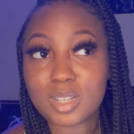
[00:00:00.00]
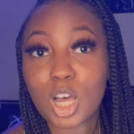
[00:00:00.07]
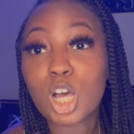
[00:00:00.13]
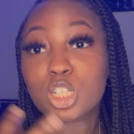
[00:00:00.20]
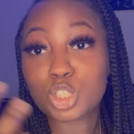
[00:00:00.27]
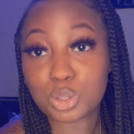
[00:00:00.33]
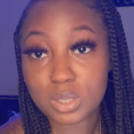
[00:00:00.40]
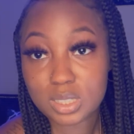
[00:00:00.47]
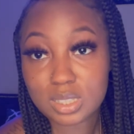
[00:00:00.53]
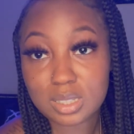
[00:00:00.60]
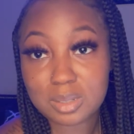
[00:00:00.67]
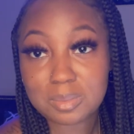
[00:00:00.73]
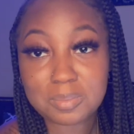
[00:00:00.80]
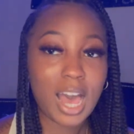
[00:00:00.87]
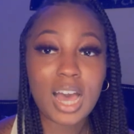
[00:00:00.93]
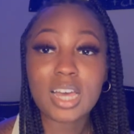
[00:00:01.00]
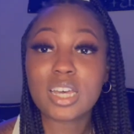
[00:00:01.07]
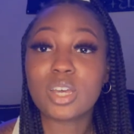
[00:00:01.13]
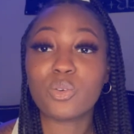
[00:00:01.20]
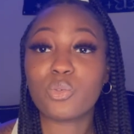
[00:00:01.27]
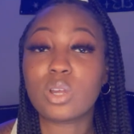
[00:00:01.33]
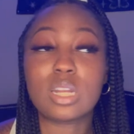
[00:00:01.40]
address them, I
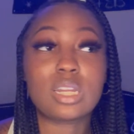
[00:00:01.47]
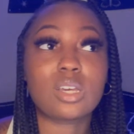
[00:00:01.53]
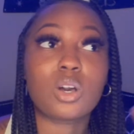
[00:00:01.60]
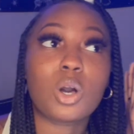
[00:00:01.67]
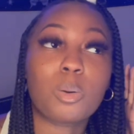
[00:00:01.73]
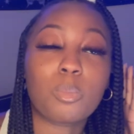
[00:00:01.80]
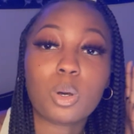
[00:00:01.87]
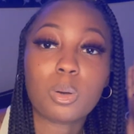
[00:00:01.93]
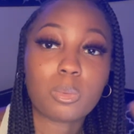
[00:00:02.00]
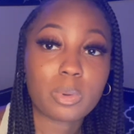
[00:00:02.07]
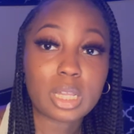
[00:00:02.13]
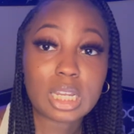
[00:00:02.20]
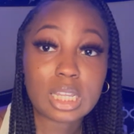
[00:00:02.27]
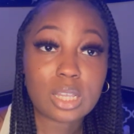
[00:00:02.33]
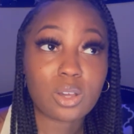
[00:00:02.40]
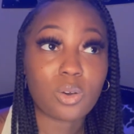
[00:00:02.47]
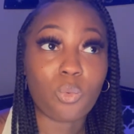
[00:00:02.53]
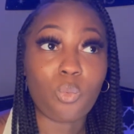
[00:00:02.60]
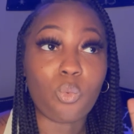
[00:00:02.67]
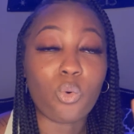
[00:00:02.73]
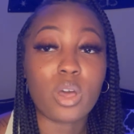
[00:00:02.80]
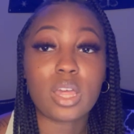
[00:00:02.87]
couldn't really come up with
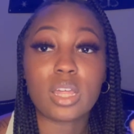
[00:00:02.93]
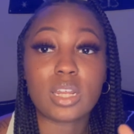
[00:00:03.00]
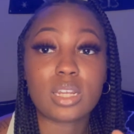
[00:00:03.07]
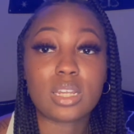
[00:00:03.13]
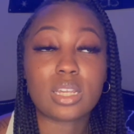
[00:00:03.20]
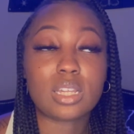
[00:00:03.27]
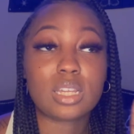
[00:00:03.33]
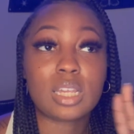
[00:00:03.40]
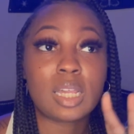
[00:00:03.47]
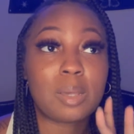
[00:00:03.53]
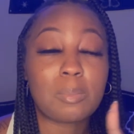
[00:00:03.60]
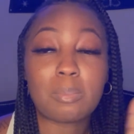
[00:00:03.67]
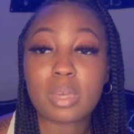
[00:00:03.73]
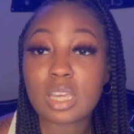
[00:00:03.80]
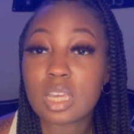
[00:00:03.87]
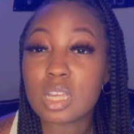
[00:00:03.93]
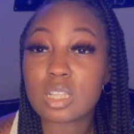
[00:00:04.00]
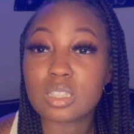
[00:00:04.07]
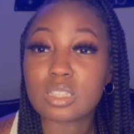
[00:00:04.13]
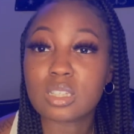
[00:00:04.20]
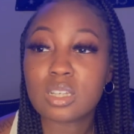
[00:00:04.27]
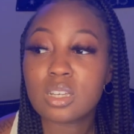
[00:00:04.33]
what it means
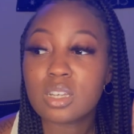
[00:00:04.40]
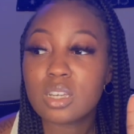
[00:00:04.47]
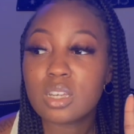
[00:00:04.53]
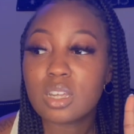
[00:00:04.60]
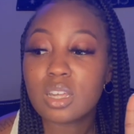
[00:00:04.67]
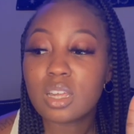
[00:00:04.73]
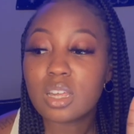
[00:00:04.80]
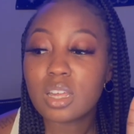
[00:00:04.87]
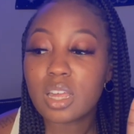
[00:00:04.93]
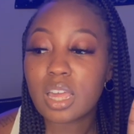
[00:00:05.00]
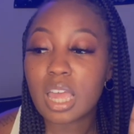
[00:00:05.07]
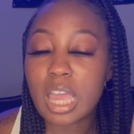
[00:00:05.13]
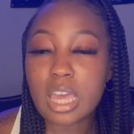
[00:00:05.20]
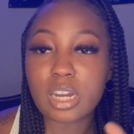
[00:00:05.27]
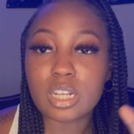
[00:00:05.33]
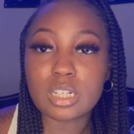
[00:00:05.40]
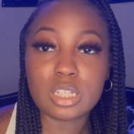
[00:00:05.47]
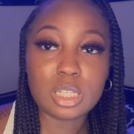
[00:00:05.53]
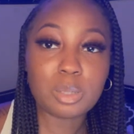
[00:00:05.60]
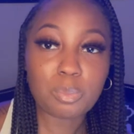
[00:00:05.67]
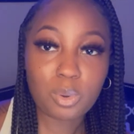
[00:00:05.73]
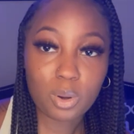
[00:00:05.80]
in a
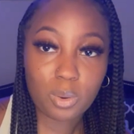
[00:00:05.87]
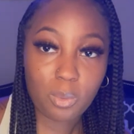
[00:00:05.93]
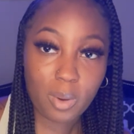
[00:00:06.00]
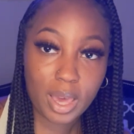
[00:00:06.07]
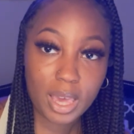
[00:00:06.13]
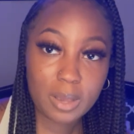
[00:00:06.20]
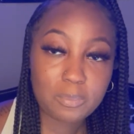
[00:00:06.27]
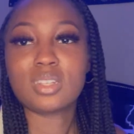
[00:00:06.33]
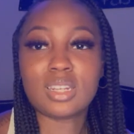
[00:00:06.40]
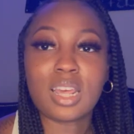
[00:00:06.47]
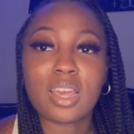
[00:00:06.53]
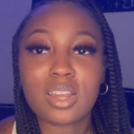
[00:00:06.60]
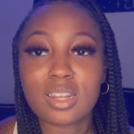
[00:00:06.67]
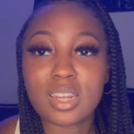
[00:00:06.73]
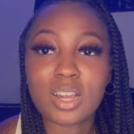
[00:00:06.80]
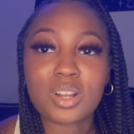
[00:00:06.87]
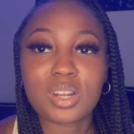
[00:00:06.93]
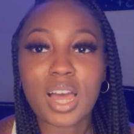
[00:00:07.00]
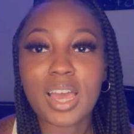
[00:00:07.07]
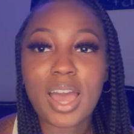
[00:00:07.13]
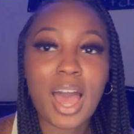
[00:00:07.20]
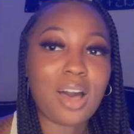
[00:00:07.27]
deeper way. They're
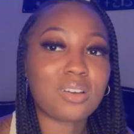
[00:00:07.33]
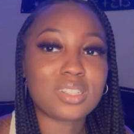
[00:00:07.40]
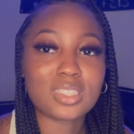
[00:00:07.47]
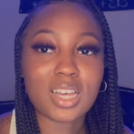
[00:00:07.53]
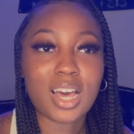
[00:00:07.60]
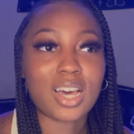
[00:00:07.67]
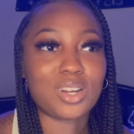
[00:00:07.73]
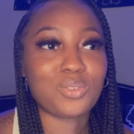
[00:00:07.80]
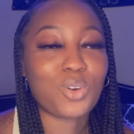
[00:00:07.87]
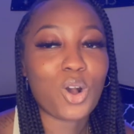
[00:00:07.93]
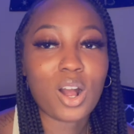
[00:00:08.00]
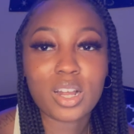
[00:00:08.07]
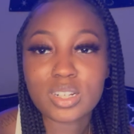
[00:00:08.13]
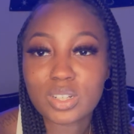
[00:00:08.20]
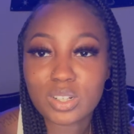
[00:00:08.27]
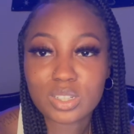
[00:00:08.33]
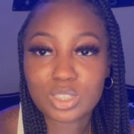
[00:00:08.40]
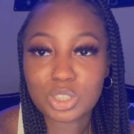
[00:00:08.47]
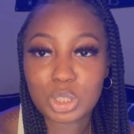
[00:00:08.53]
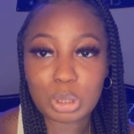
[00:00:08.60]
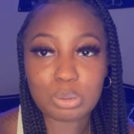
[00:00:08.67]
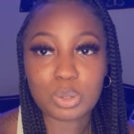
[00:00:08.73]
like outside of car
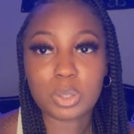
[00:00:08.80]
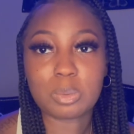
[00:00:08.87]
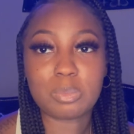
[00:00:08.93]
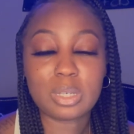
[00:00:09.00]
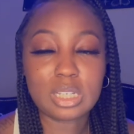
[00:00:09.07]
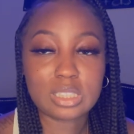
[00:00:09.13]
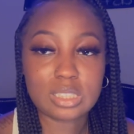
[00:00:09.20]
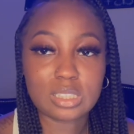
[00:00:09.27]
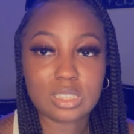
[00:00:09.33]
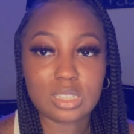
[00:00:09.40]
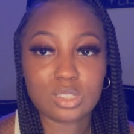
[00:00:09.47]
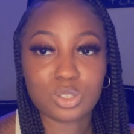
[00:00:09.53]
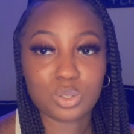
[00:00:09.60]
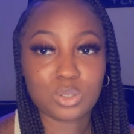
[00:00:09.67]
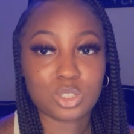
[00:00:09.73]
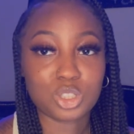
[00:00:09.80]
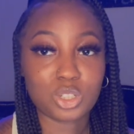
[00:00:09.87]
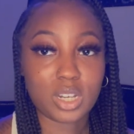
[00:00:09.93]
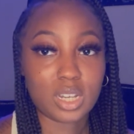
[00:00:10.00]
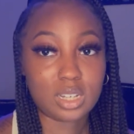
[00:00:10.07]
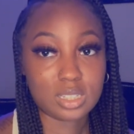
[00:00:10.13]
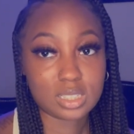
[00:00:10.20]
dealerships or businesses to
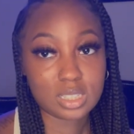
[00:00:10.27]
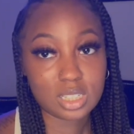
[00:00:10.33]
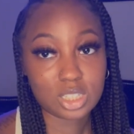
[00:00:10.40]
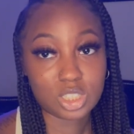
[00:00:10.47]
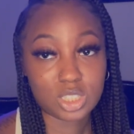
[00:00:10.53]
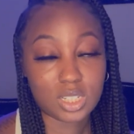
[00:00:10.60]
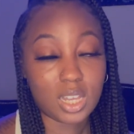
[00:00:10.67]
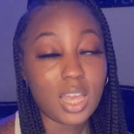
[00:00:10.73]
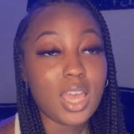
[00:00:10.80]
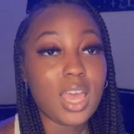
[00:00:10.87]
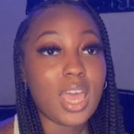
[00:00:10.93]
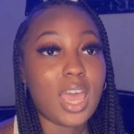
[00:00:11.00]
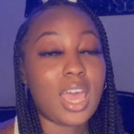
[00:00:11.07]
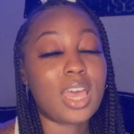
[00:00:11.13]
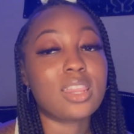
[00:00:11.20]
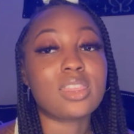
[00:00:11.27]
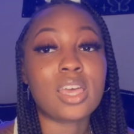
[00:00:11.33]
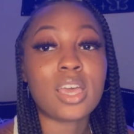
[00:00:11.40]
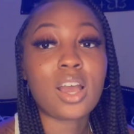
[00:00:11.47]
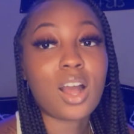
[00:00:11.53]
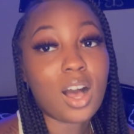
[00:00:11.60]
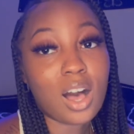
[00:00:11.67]
attract attention, and they
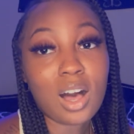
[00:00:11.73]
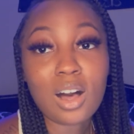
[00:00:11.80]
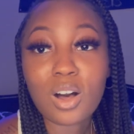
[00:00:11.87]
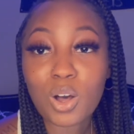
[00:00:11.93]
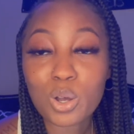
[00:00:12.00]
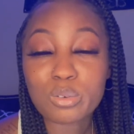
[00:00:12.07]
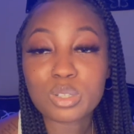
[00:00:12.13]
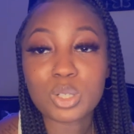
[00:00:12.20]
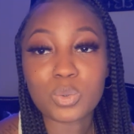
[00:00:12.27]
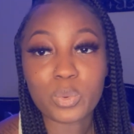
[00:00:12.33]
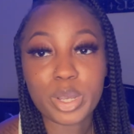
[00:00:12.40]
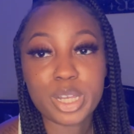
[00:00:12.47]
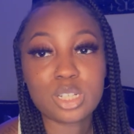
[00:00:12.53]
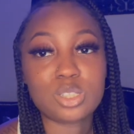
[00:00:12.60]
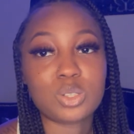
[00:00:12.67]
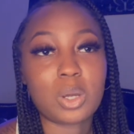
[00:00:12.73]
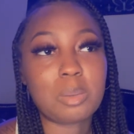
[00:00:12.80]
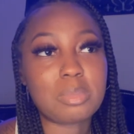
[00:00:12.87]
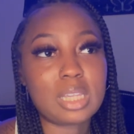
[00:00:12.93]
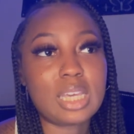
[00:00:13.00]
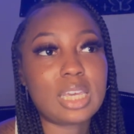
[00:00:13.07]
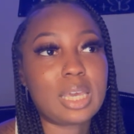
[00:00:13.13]
are all over the ranch. So I'm
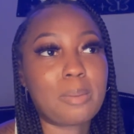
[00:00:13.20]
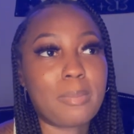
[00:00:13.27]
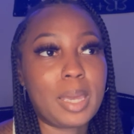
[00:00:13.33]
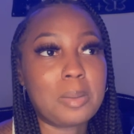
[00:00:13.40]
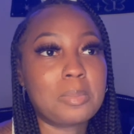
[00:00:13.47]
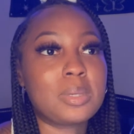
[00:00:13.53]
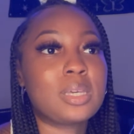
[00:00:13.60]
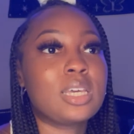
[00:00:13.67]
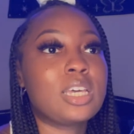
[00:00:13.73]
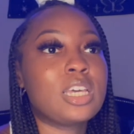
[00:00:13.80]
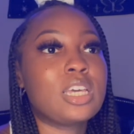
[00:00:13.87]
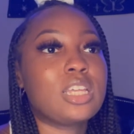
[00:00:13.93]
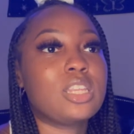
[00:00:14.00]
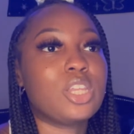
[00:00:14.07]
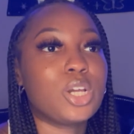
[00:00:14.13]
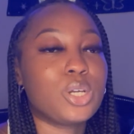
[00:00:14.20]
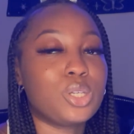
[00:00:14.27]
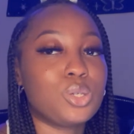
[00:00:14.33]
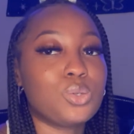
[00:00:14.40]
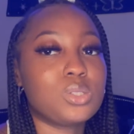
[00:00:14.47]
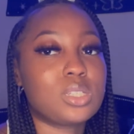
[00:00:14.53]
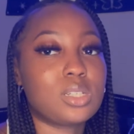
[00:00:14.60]
thinking maybe they're
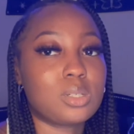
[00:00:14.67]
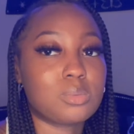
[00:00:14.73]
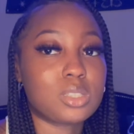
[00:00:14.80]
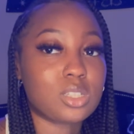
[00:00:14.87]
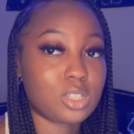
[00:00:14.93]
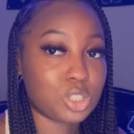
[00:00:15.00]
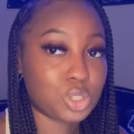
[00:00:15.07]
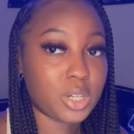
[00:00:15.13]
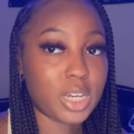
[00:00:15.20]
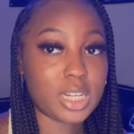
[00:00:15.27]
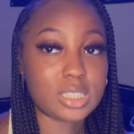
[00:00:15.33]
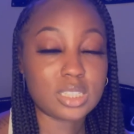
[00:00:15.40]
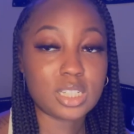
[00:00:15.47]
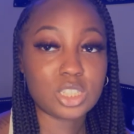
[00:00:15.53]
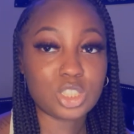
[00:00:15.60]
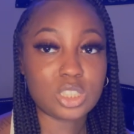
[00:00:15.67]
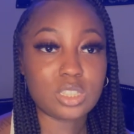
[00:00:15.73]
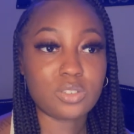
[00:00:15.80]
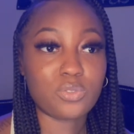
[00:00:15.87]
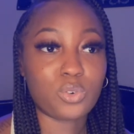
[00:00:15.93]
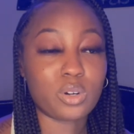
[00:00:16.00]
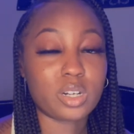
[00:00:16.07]
using them to attract attention
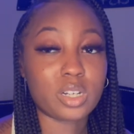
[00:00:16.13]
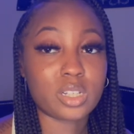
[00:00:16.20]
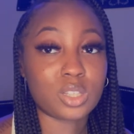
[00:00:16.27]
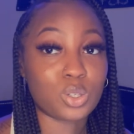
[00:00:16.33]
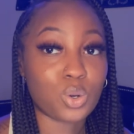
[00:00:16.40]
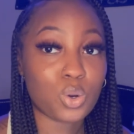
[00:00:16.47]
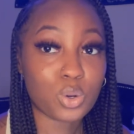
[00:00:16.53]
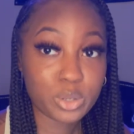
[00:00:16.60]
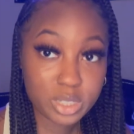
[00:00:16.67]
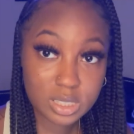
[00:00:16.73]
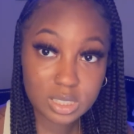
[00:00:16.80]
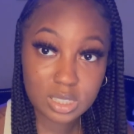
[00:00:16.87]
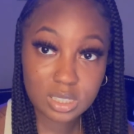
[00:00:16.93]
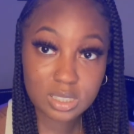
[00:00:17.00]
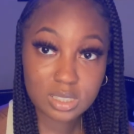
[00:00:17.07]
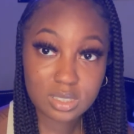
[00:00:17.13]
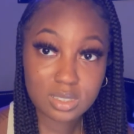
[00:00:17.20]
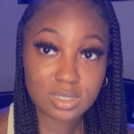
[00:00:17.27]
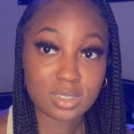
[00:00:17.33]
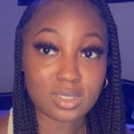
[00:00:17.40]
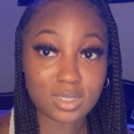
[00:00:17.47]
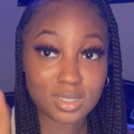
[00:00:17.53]
for the horses,
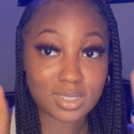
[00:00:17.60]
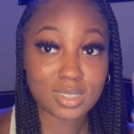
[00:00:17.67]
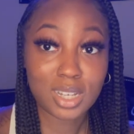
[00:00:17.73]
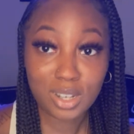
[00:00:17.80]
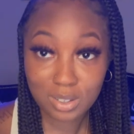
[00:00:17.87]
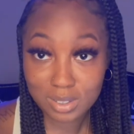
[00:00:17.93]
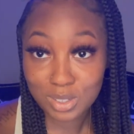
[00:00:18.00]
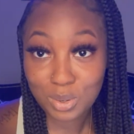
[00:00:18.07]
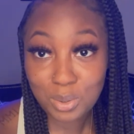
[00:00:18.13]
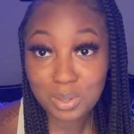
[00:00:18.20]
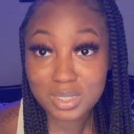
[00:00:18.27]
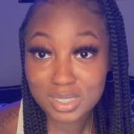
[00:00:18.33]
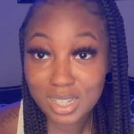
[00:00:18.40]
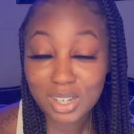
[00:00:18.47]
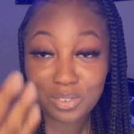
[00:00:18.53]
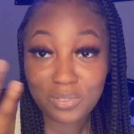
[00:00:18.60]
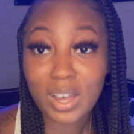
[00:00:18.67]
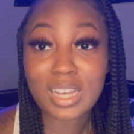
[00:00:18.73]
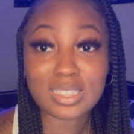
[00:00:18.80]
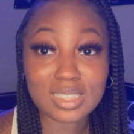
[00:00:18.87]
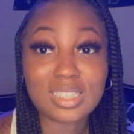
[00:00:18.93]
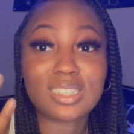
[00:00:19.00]
the horse
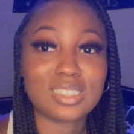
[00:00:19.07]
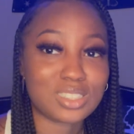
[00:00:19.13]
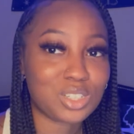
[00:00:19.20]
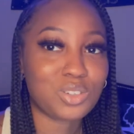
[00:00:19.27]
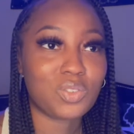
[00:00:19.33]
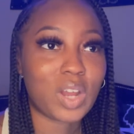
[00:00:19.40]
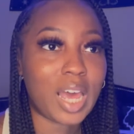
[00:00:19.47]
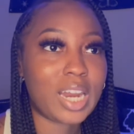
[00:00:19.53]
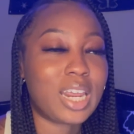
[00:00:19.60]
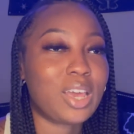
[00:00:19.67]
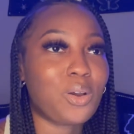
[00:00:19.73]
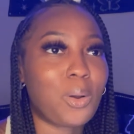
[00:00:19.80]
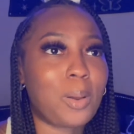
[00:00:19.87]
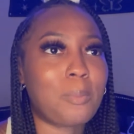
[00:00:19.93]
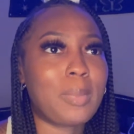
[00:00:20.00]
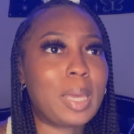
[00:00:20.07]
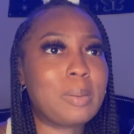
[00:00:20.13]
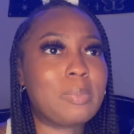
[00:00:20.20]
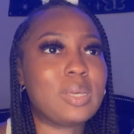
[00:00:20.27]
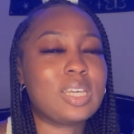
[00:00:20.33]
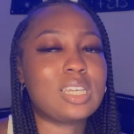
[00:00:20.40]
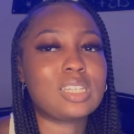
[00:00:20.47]
sacrificing and stuff like that, or maybe
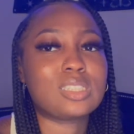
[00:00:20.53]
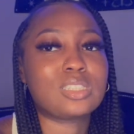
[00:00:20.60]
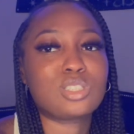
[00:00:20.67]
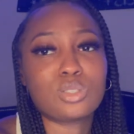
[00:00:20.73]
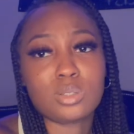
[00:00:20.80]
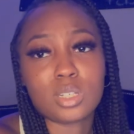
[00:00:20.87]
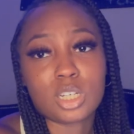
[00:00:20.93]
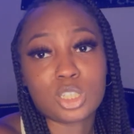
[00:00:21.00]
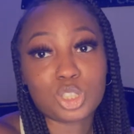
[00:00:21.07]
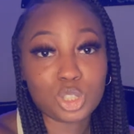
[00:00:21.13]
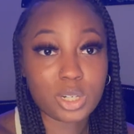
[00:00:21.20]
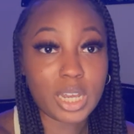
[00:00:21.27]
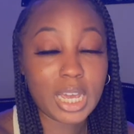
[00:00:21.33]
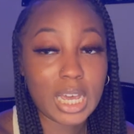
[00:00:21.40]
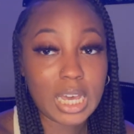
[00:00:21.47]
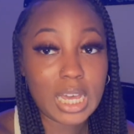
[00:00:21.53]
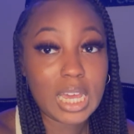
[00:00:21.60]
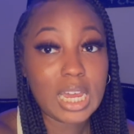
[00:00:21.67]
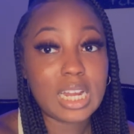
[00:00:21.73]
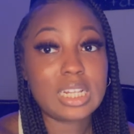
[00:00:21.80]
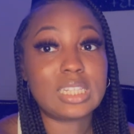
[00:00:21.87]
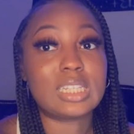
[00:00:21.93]
it's to attract
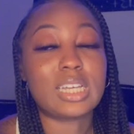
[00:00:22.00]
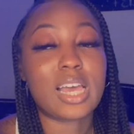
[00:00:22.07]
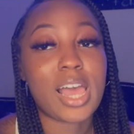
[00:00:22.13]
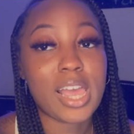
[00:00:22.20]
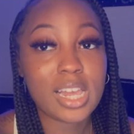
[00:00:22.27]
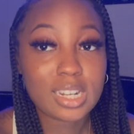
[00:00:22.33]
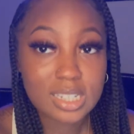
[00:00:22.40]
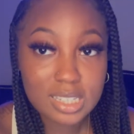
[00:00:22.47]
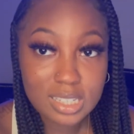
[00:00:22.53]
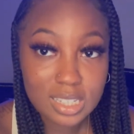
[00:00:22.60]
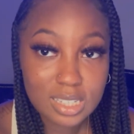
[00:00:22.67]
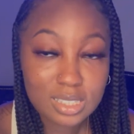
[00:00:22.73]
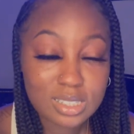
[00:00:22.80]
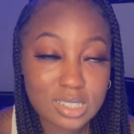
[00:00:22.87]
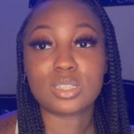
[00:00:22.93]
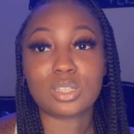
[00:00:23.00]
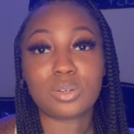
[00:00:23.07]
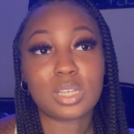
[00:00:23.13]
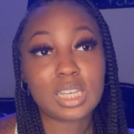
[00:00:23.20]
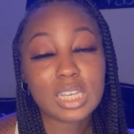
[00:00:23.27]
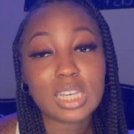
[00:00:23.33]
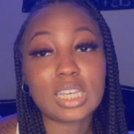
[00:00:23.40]
the aliens so
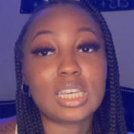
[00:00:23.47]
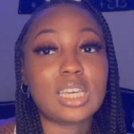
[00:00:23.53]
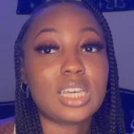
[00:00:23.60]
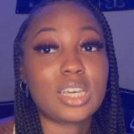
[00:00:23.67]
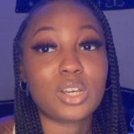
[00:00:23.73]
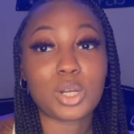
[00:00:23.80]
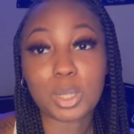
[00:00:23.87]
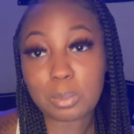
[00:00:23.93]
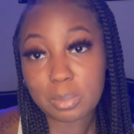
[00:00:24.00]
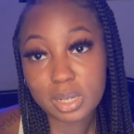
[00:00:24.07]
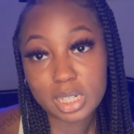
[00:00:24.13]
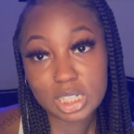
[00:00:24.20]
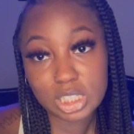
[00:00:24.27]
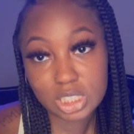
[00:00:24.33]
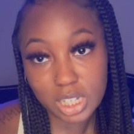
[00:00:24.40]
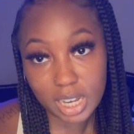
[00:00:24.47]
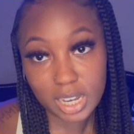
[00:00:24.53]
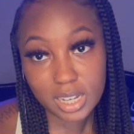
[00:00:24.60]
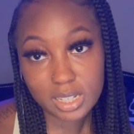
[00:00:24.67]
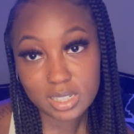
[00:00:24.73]
KeKe can get her money shot.